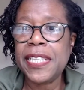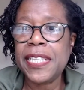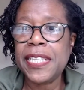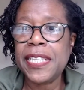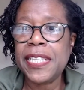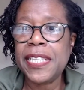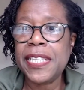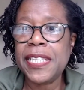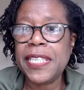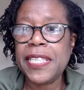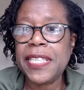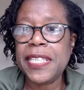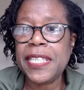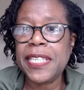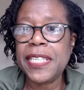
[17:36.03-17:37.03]
everybody
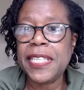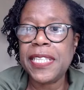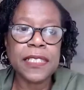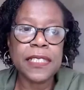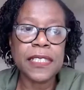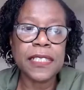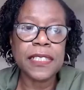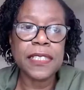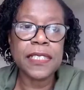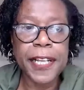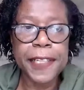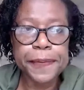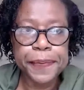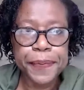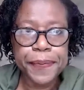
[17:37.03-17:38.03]
else is on the stage
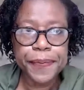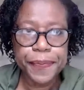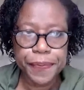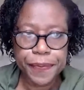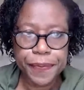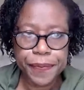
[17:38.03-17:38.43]
as well.